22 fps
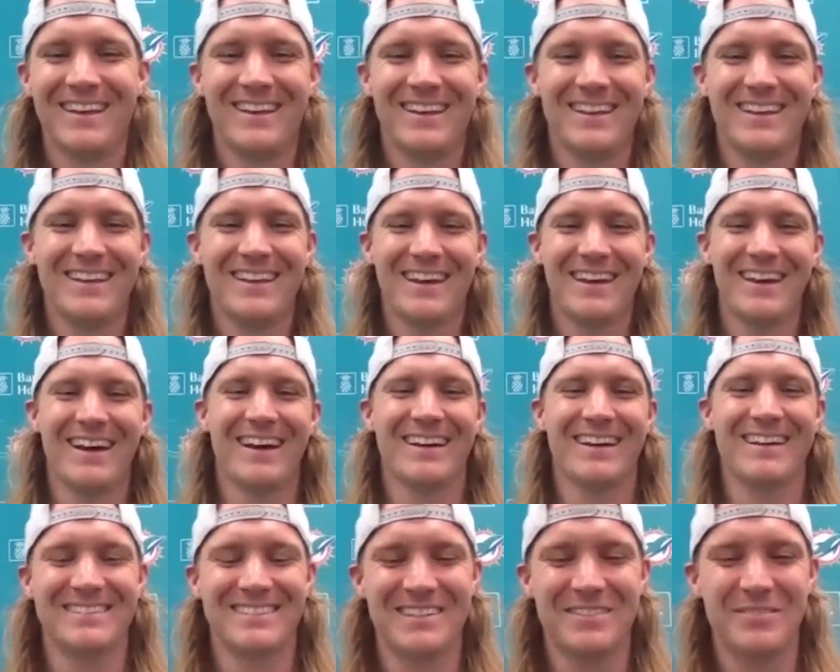yeah,
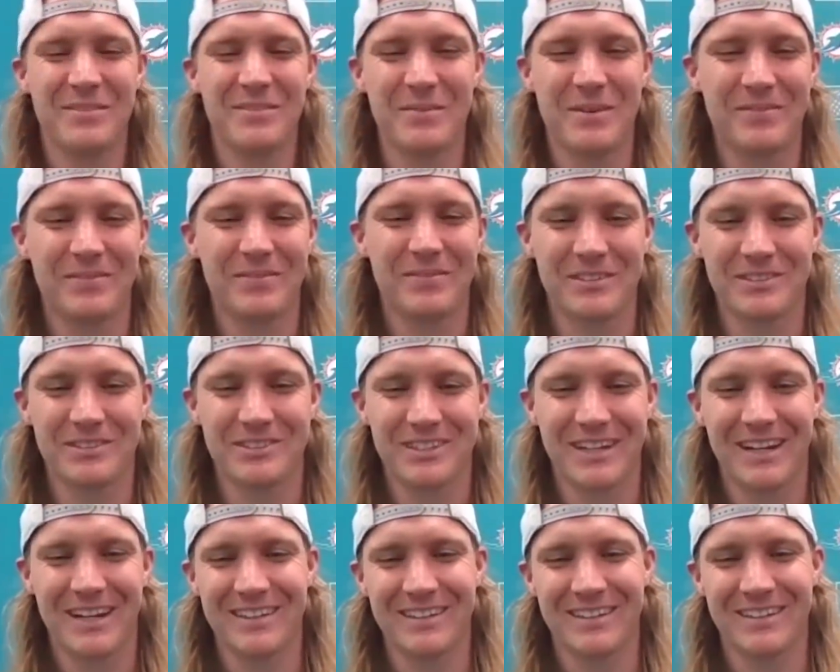it's going to be my first
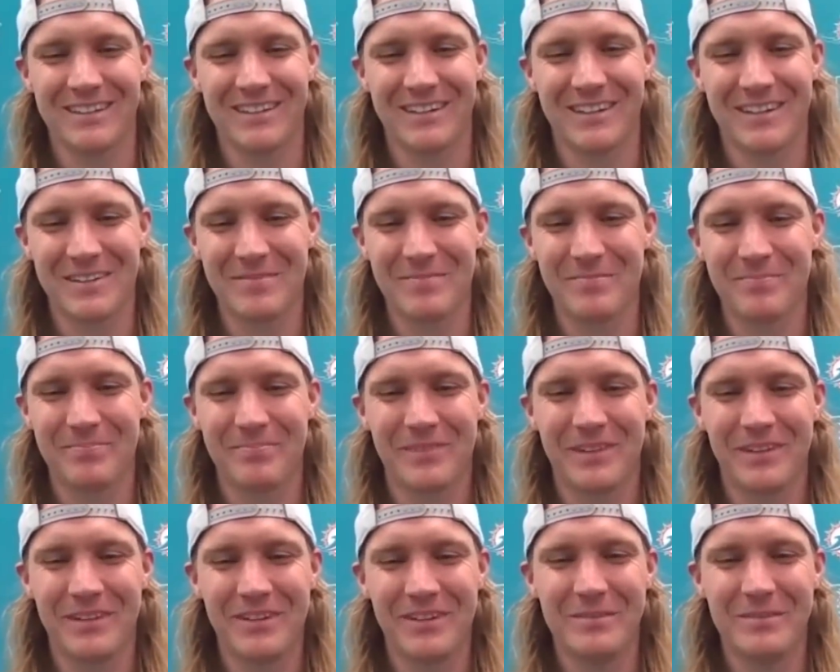child. Um,
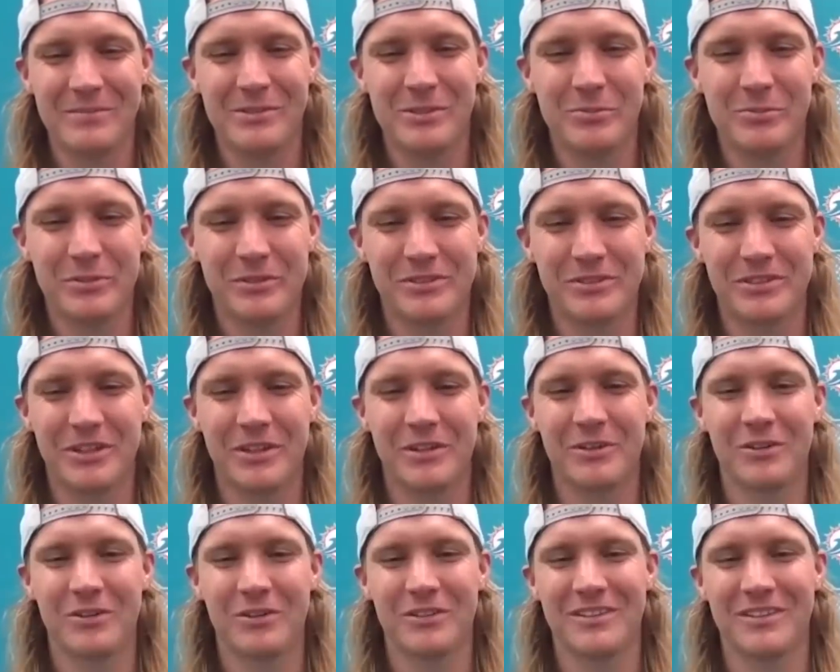you know, I'm super
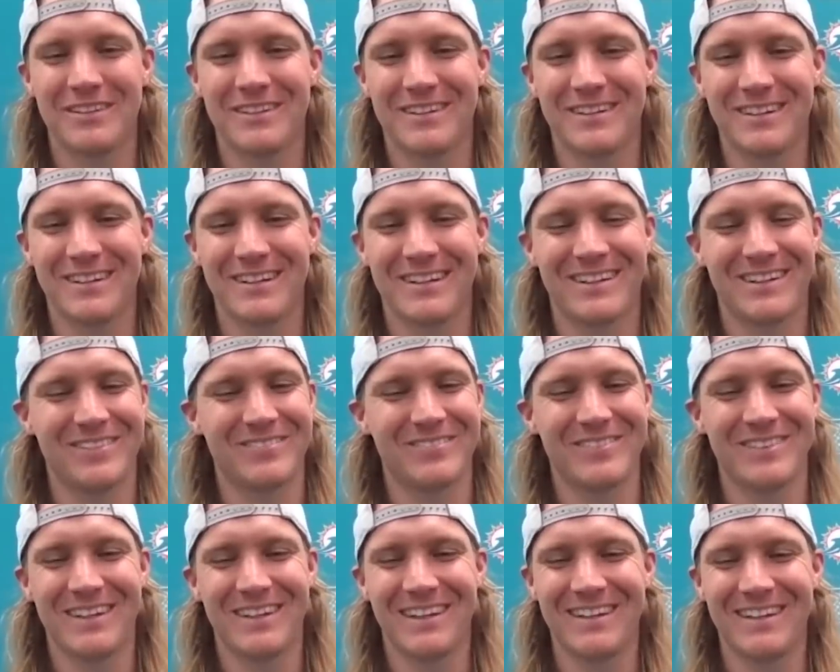stoked.
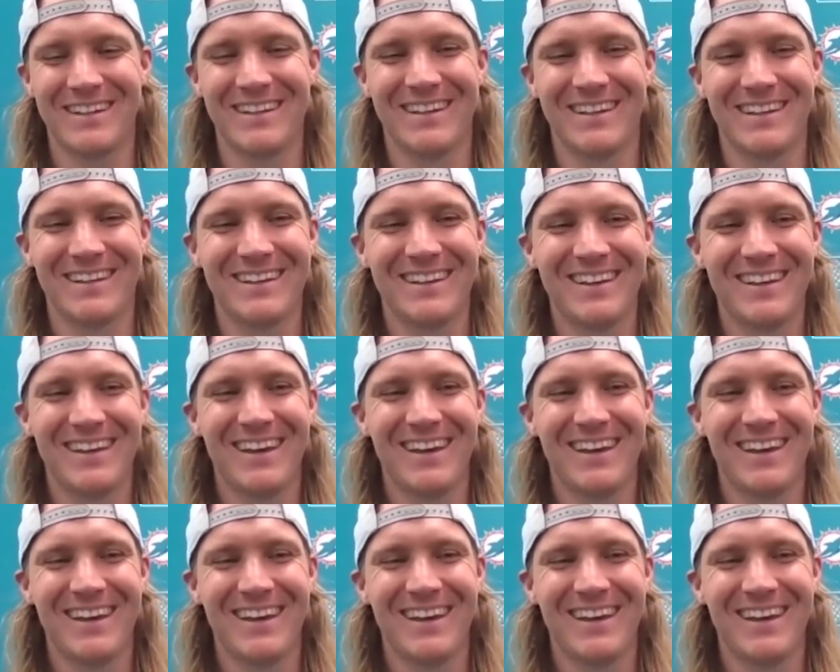Um, and,